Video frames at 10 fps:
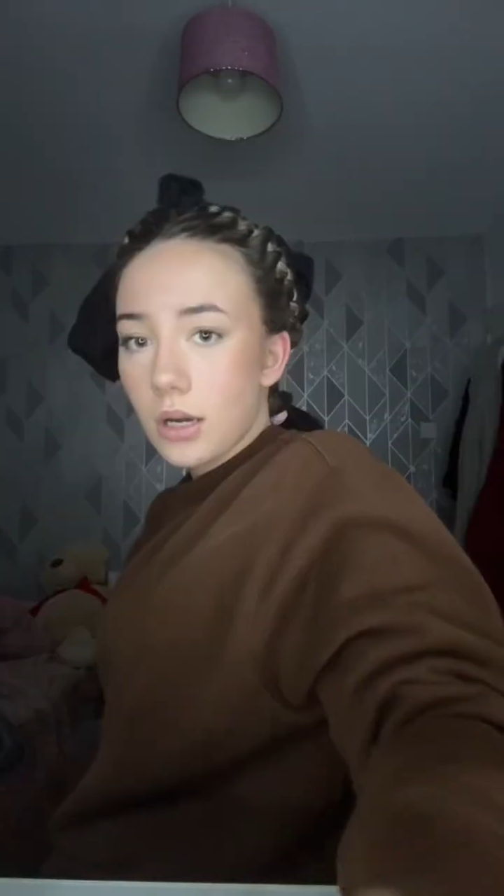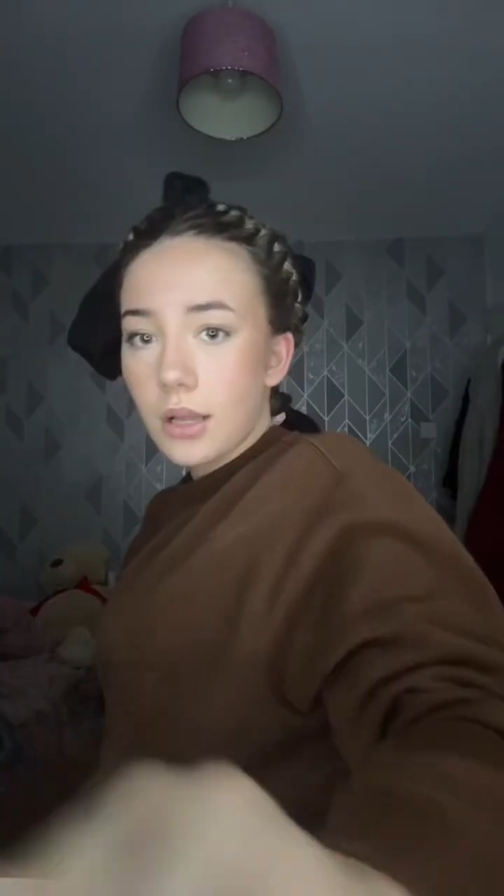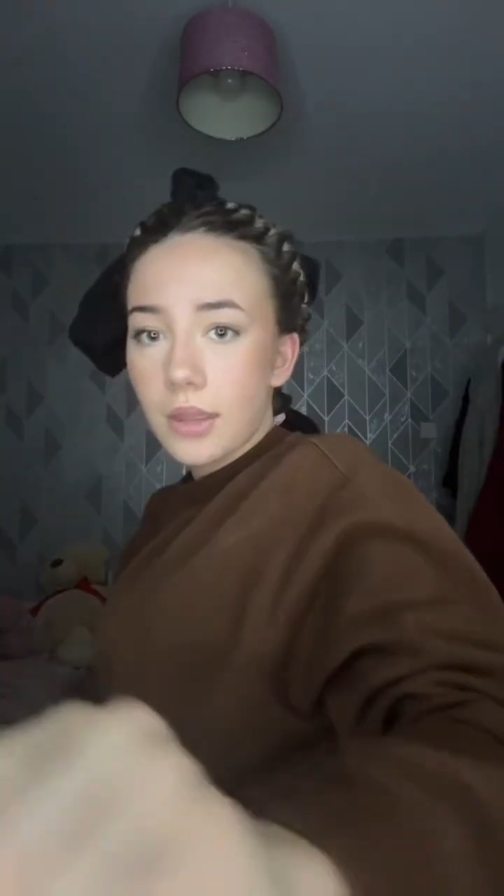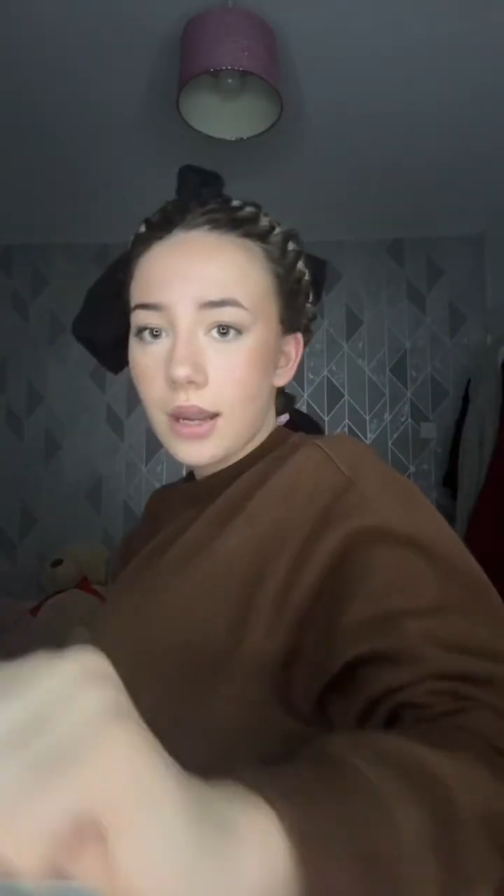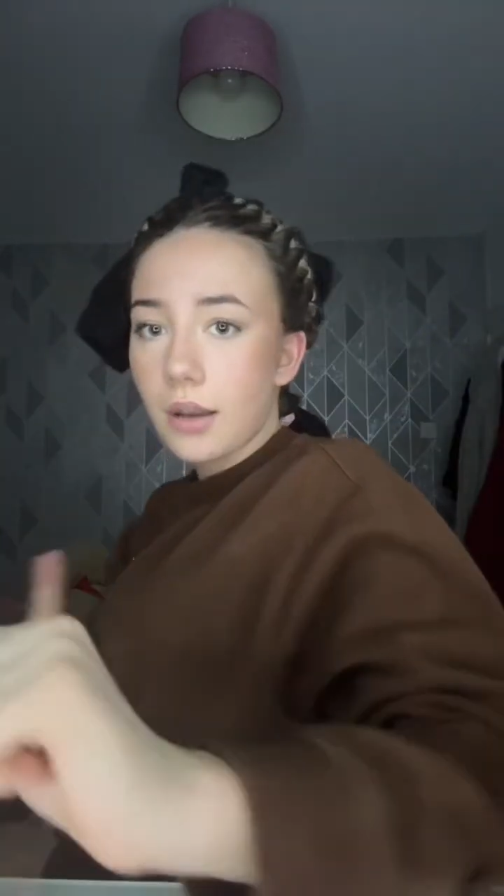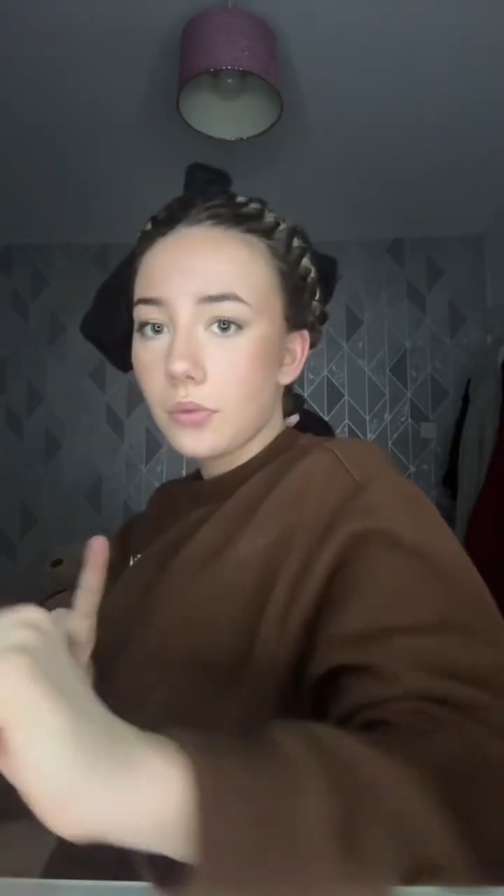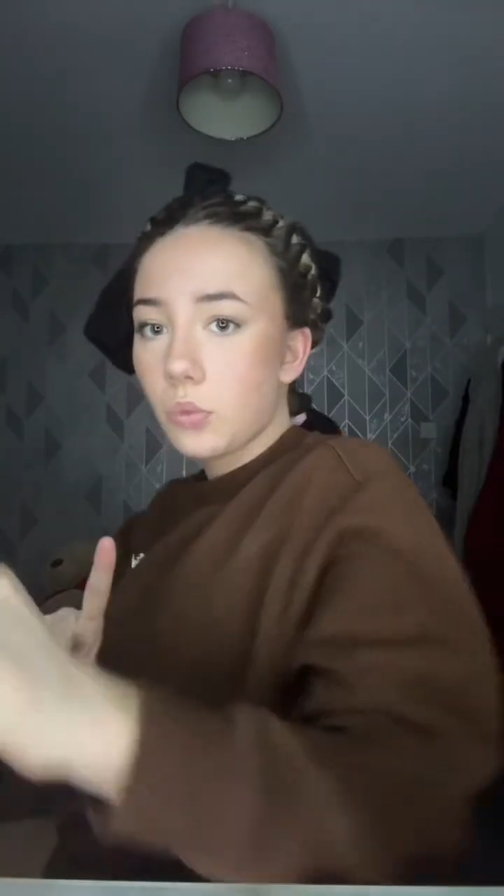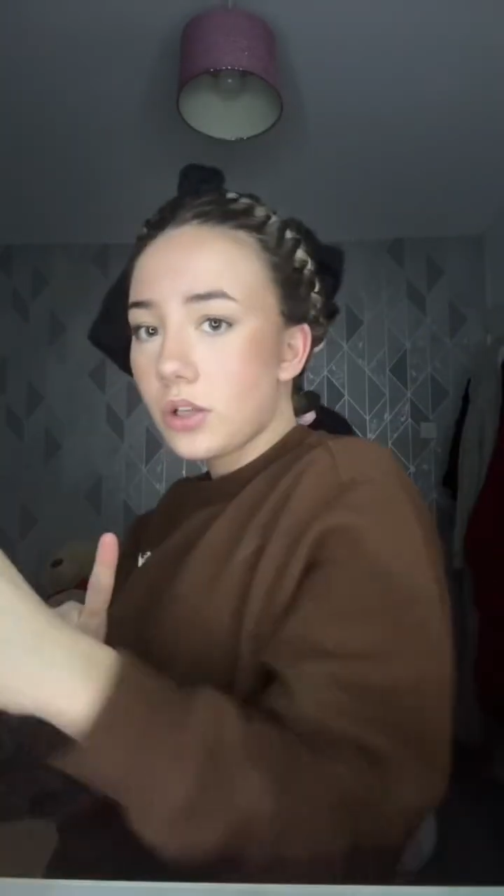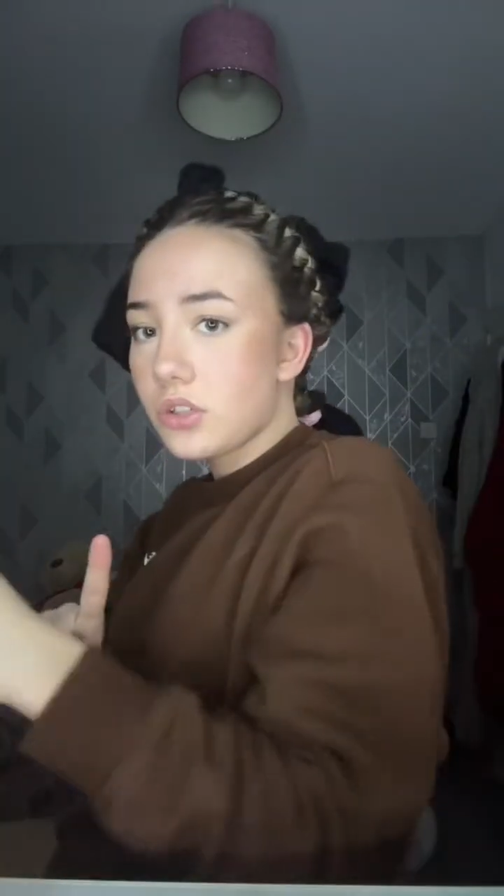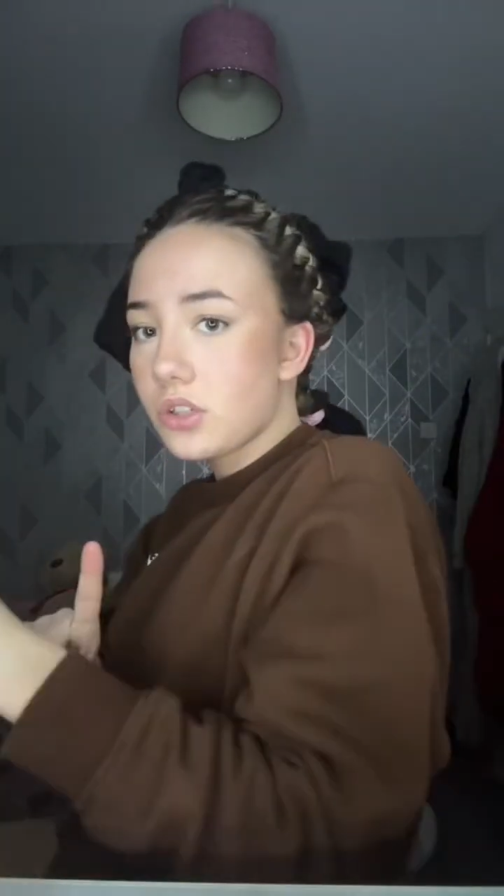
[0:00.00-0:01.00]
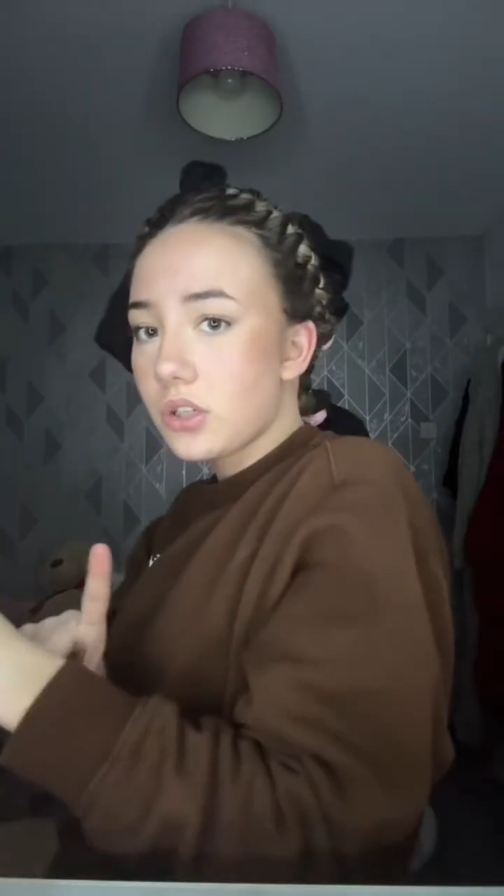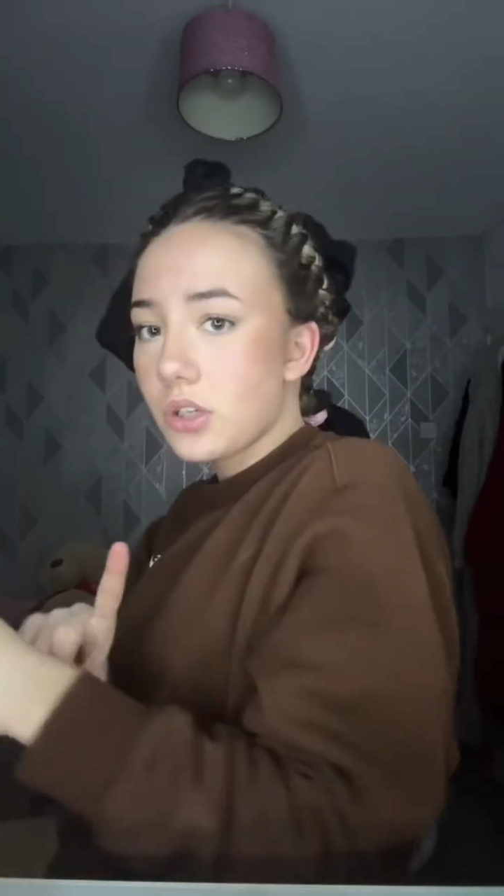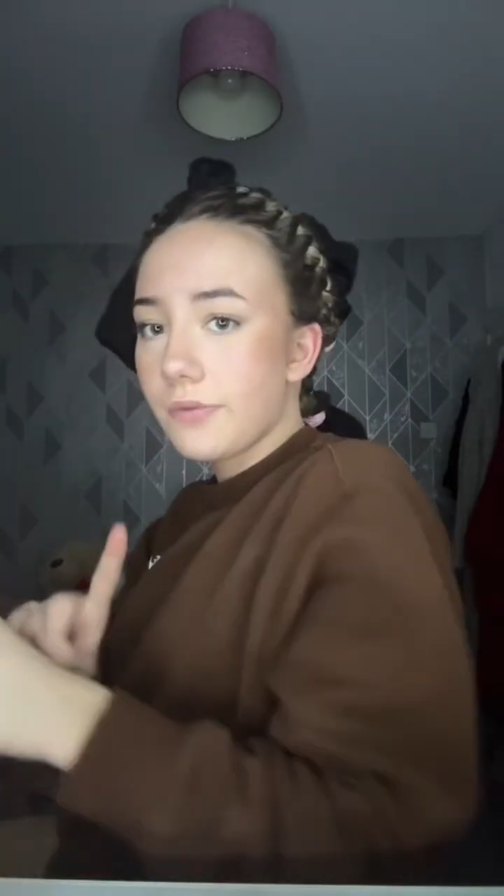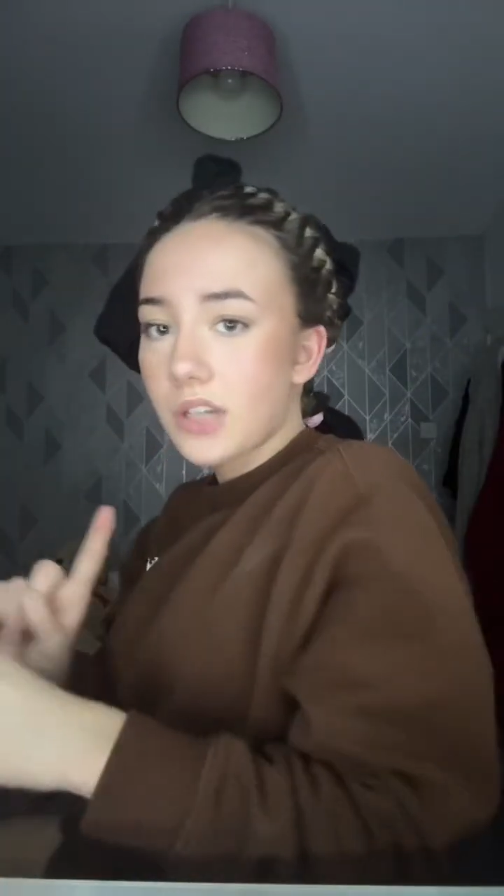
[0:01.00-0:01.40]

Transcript: And then once you've